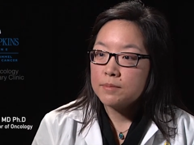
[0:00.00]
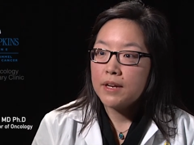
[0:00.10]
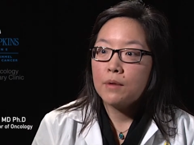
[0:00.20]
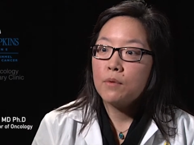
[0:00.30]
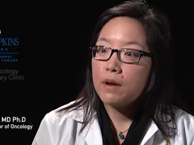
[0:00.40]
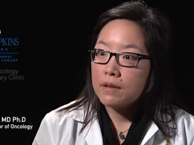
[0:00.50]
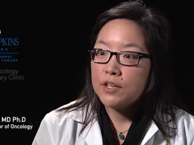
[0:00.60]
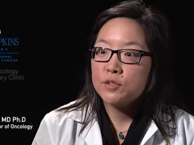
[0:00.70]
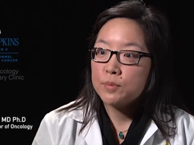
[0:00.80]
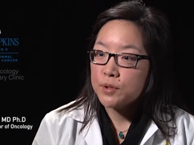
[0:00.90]
but where
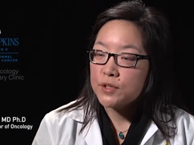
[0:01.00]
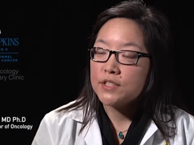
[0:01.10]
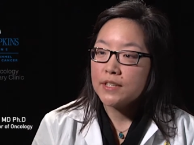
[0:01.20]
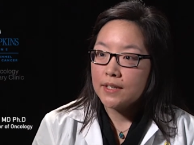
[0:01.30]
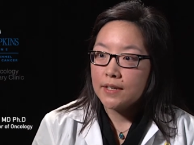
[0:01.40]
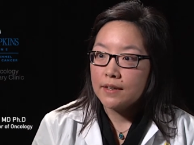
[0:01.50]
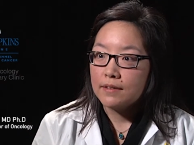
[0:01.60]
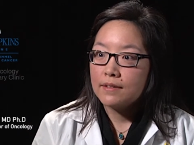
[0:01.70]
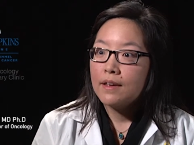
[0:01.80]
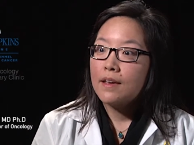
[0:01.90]
each person
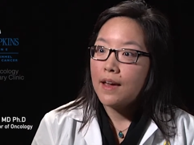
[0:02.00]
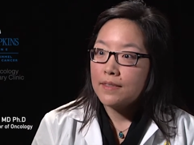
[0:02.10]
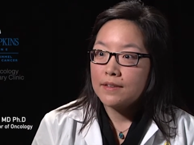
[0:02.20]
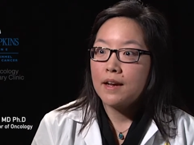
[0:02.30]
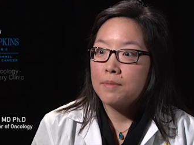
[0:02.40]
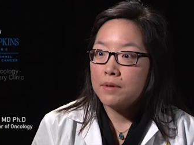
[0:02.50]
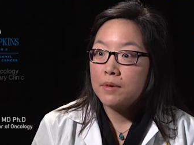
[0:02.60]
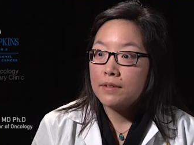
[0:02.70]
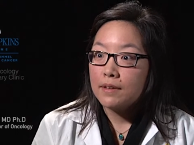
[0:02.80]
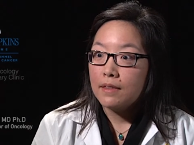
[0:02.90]
is at the time that
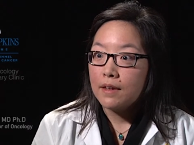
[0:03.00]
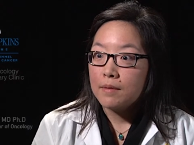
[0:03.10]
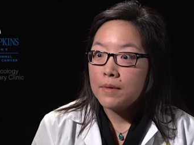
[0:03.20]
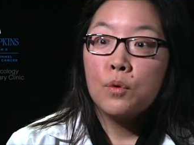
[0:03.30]
we see them.